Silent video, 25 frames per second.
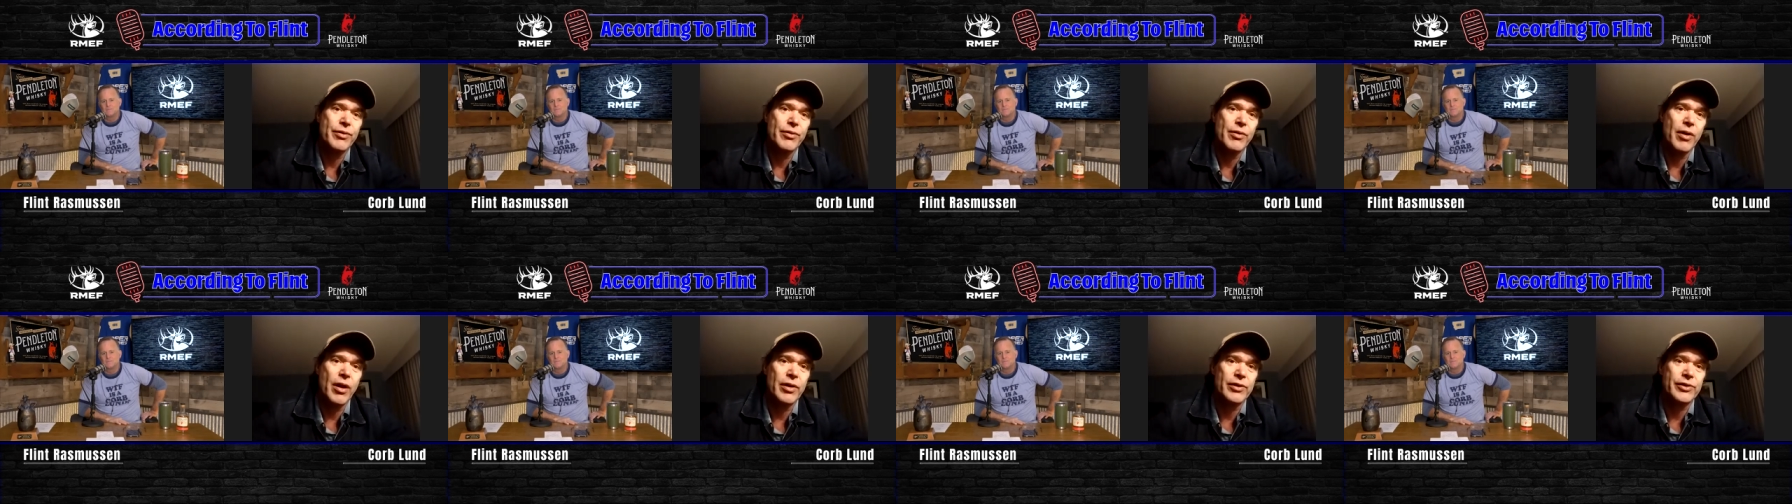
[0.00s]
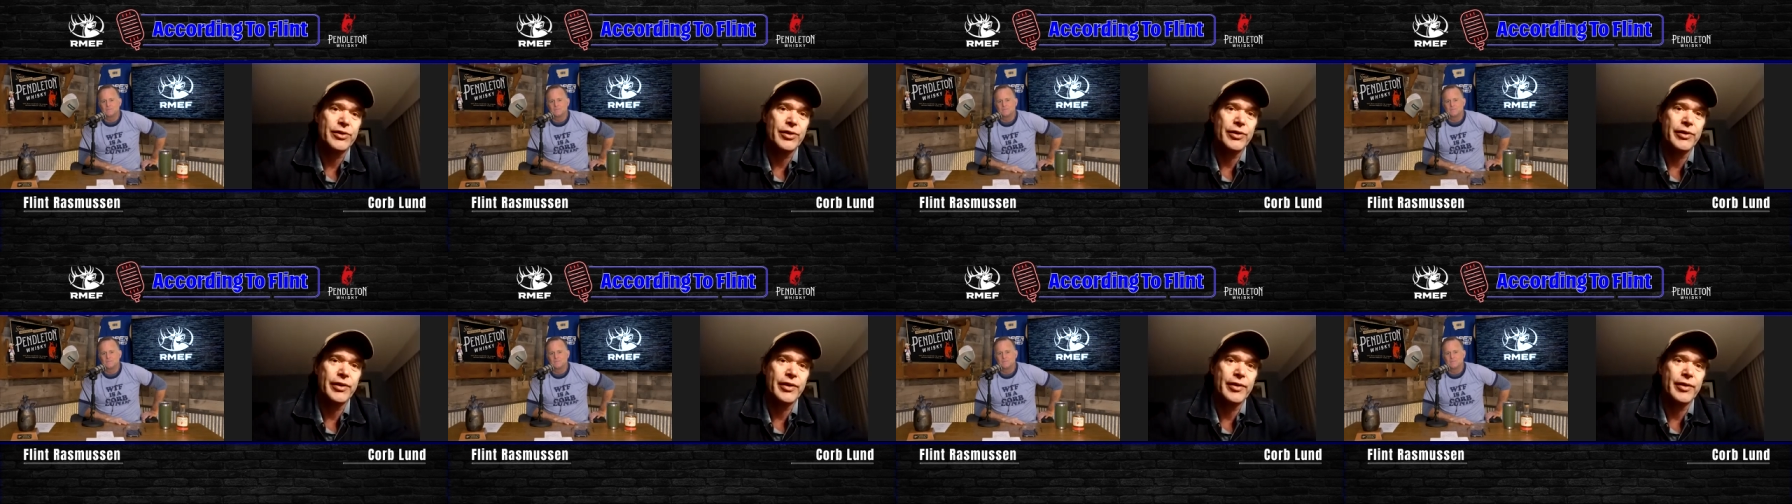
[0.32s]
through
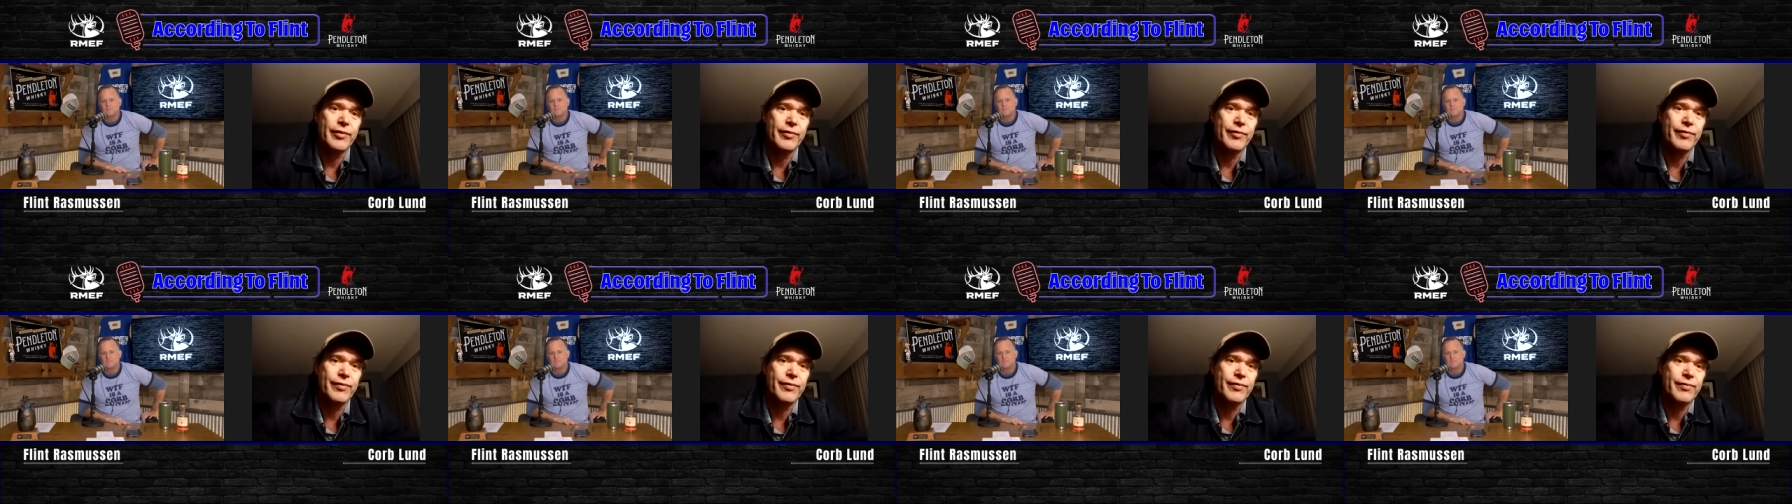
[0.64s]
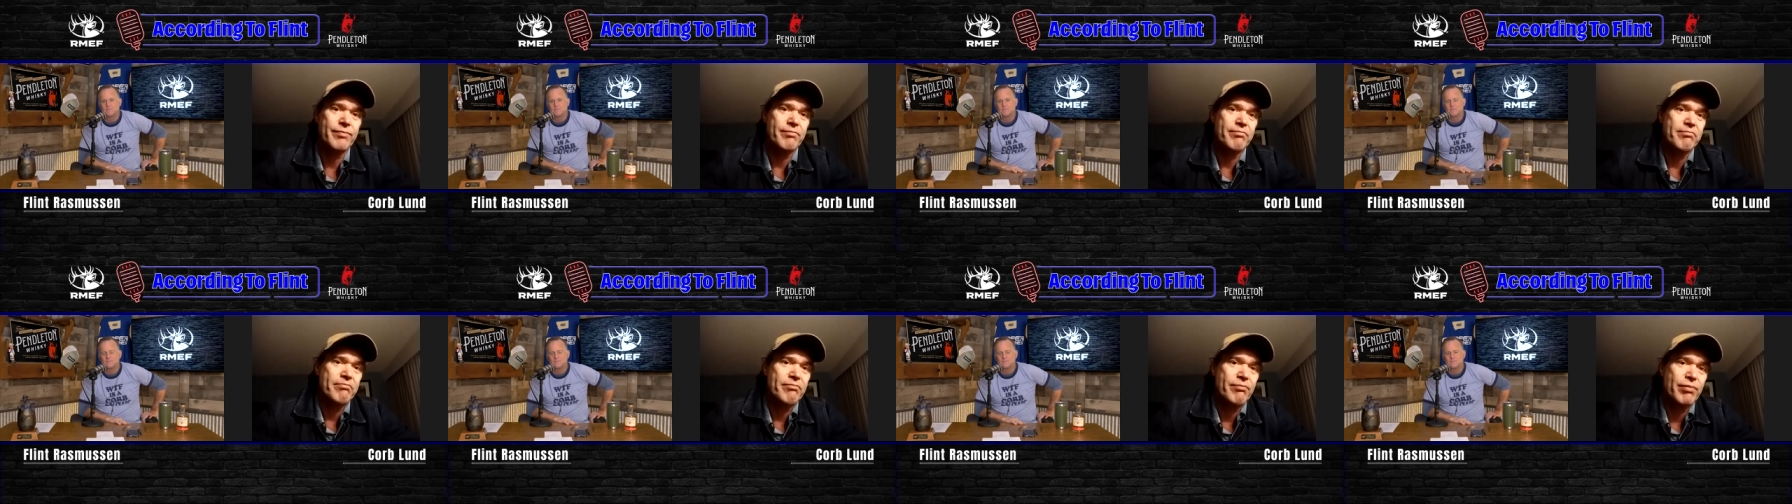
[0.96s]
alternative
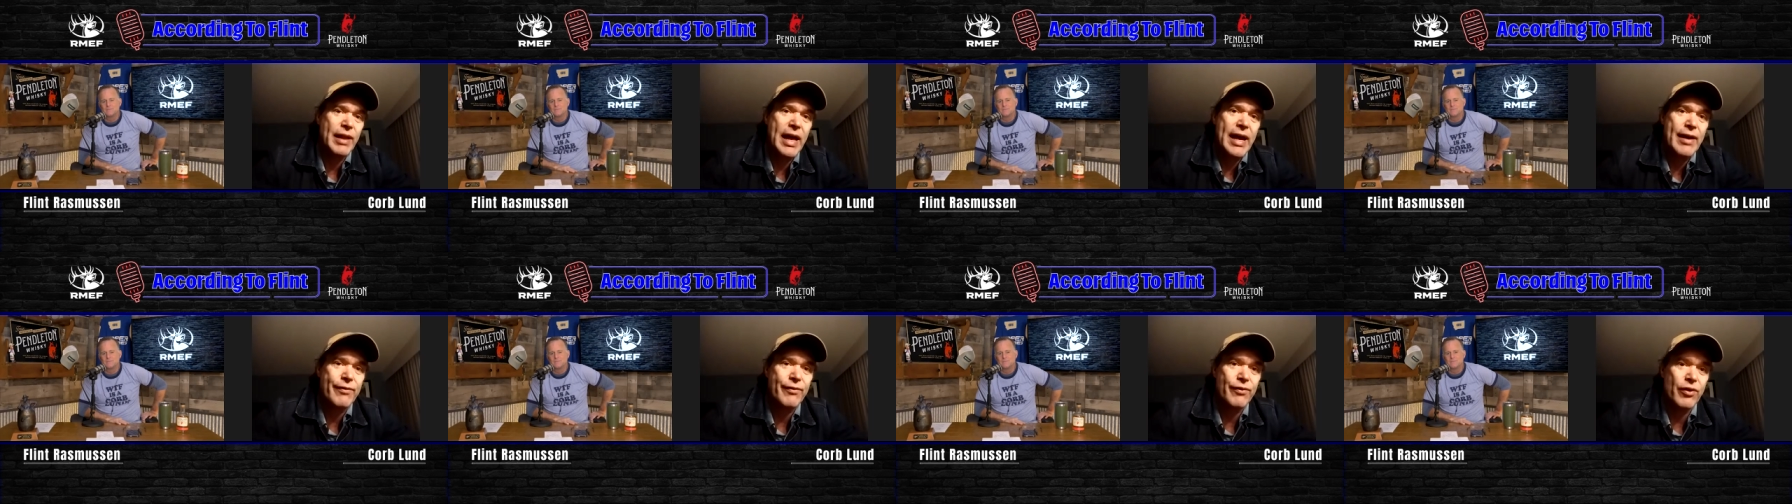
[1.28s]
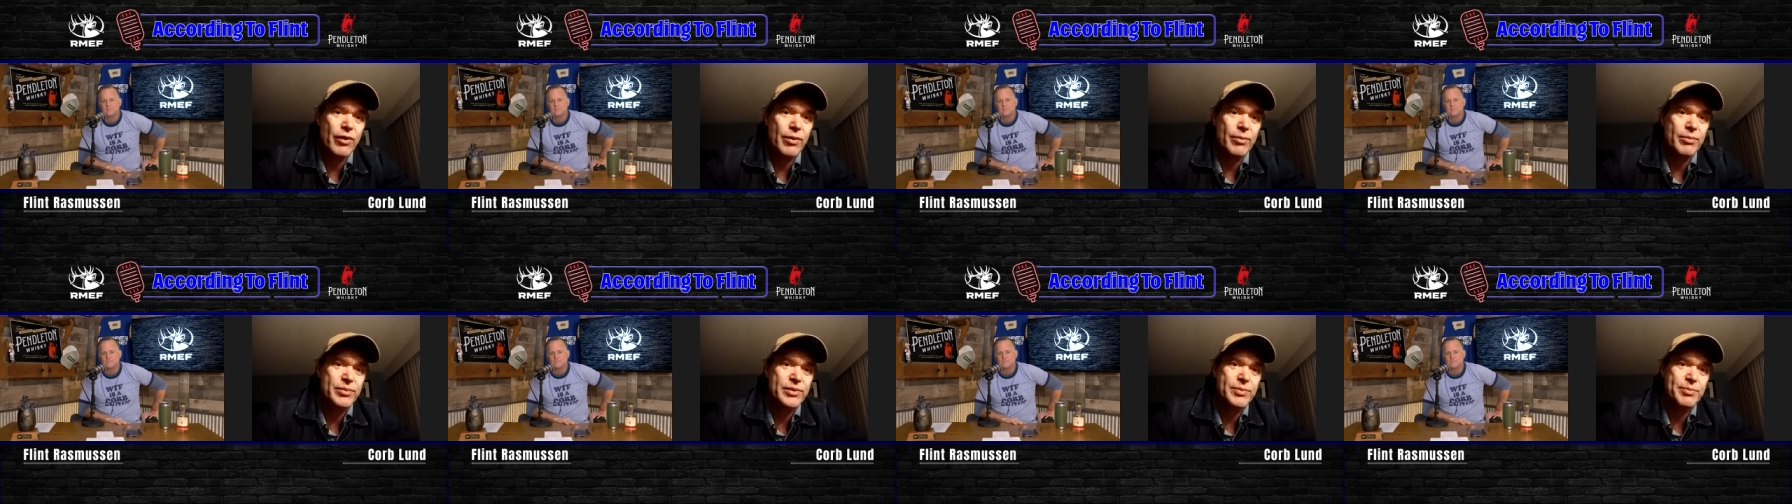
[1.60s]

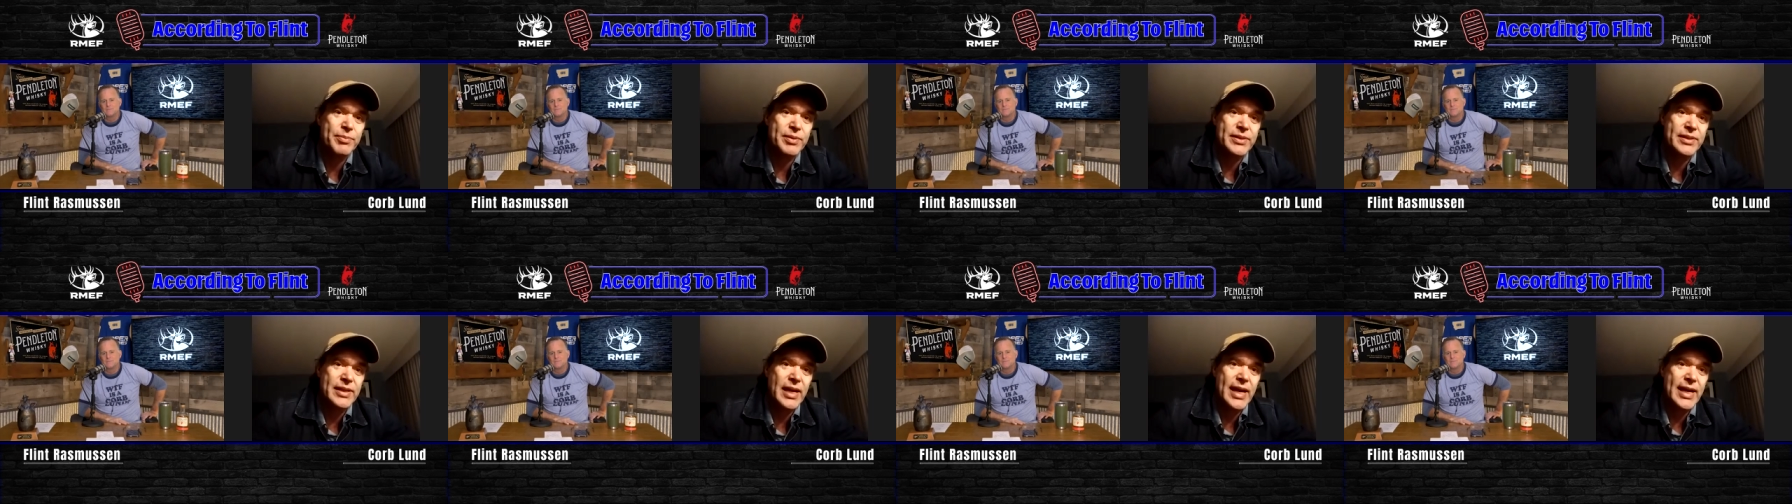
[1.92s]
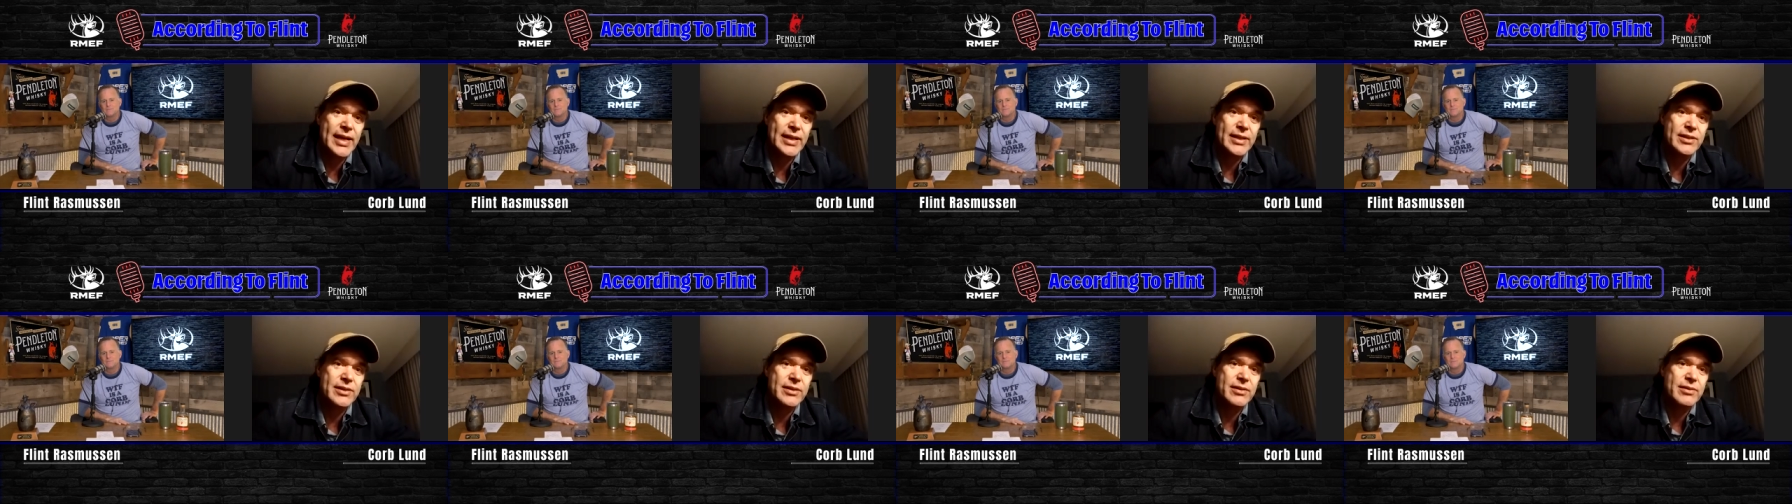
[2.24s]
platforms
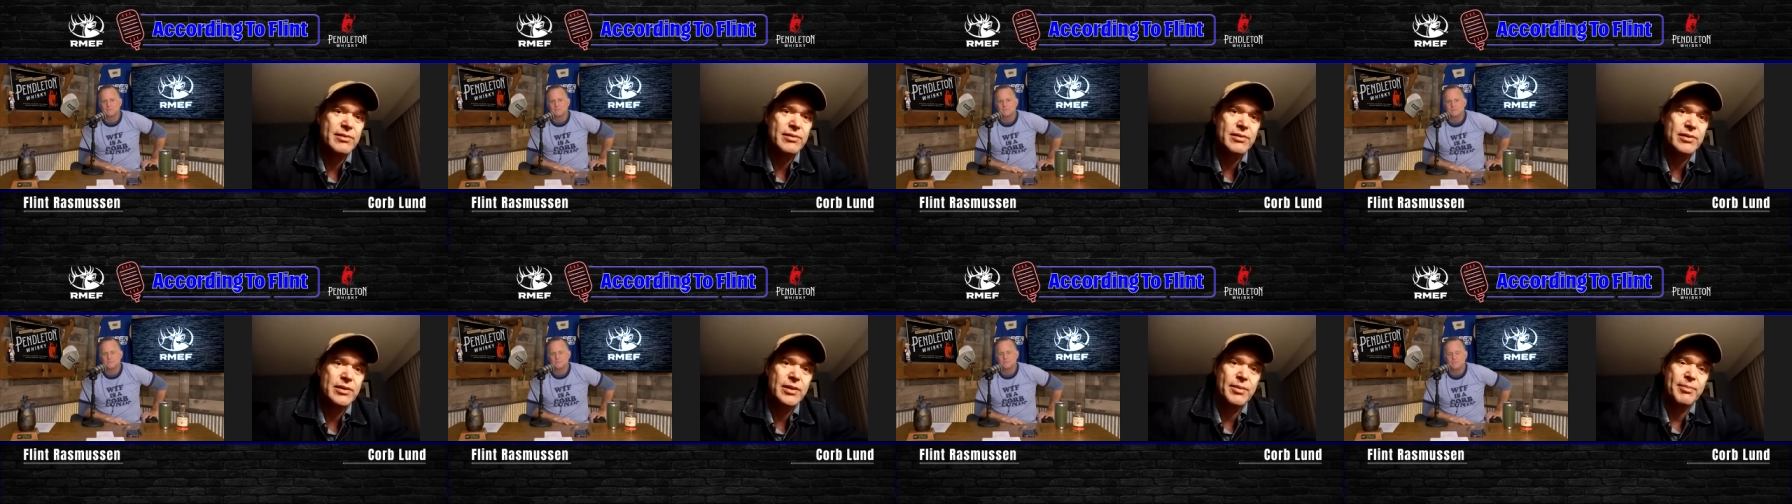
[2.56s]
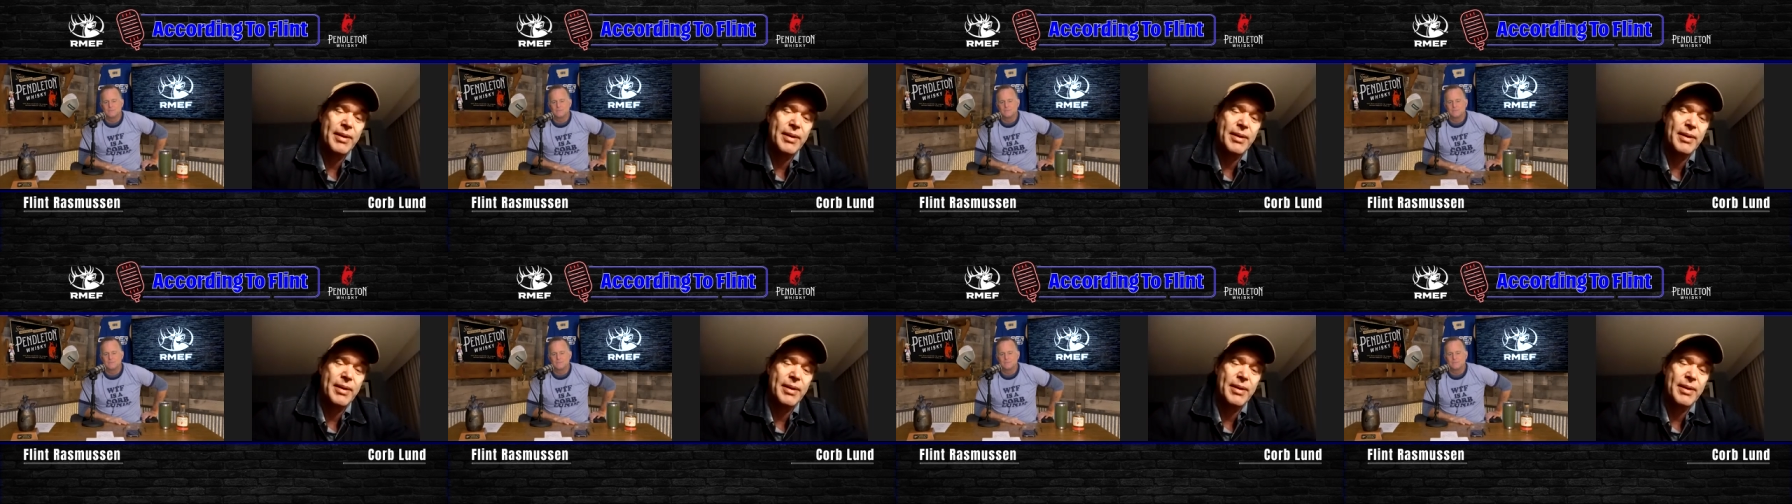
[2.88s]
besides